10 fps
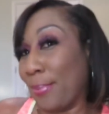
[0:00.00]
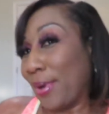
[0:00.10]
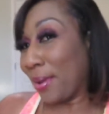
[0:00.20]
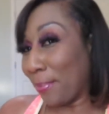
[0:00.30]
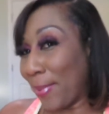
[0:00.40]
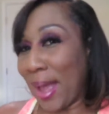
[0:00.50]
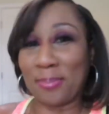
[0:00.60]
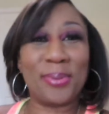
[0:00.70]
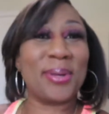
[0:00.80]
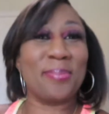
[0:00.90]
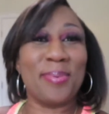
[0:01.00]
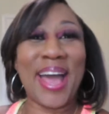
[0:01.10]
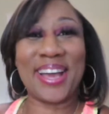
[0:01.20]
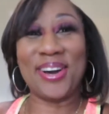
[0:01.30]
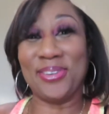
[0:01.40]
bring it back, bring it
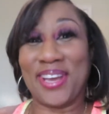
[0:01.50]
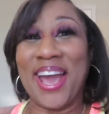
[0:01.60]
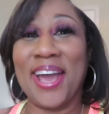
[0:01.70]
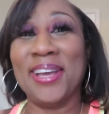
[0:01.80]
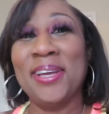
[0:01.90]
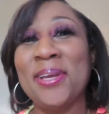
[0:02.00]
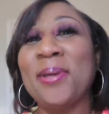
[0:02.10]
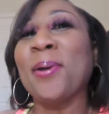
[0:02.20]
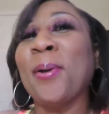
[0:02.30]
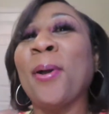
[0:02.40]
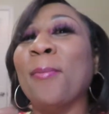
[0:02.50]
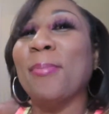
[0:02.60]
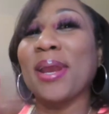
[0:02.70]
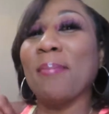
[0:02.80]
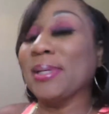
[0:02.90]
back. Okay?
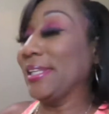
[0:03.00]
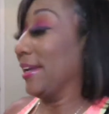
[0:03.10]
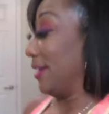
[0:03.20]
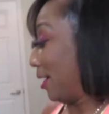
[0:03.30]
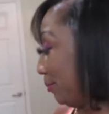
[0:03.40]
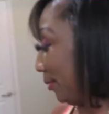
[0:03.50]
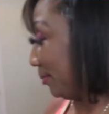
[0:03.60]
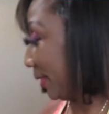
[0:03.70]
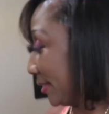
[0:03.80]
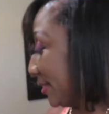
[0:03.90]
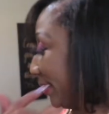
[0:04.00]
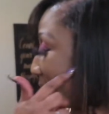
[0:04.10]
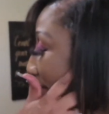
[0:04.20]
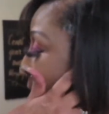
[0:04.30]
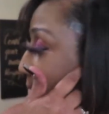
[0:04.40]
But I'm going to take y'all with me because in the
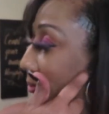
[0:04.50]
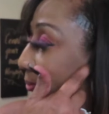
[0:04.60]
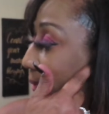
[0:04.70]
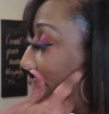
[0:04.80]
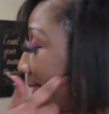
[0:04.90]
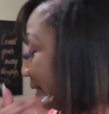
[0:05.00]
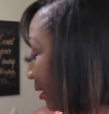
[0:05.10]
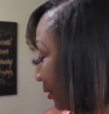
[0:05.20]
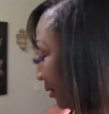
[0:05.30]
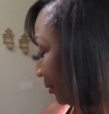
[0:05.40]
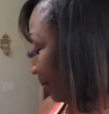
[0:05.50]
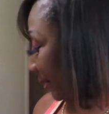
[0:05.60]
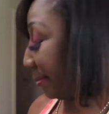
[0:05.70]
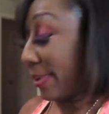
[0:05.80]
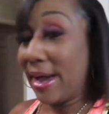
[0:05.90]
car, I'm going to talk a little
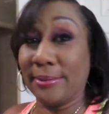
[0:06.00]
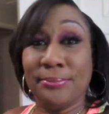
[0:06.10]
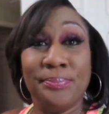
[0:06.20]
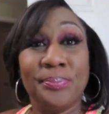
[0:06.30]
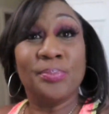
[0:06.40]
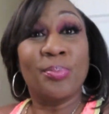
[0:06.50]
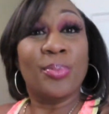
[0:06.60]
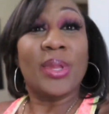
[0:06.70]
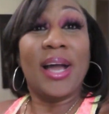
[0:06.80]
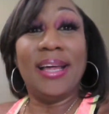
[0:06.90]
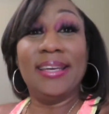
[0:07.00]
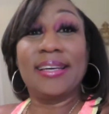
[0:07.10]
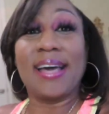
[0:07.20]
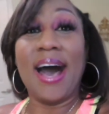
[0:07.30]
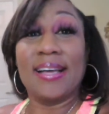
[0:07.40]
bit about a
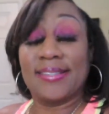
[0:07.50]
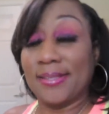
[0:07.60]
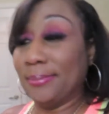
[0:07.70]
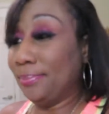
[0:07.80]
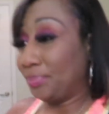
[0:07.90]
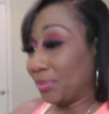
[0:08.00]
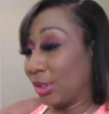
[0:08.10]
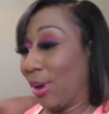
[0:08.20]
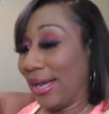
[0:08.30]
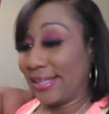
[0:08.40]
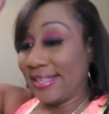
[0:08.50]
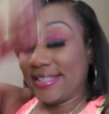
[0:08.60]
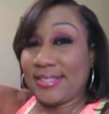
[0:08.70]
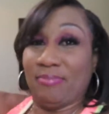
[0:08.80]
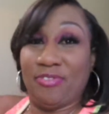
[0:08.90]
little gossip so I can
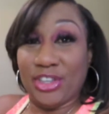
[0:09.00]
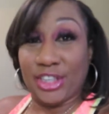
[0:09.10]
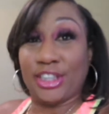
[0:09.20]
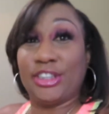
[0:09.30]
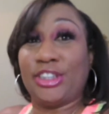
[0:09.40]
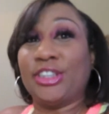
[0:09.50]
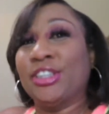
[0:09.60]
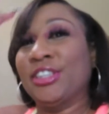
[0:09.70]
get some footage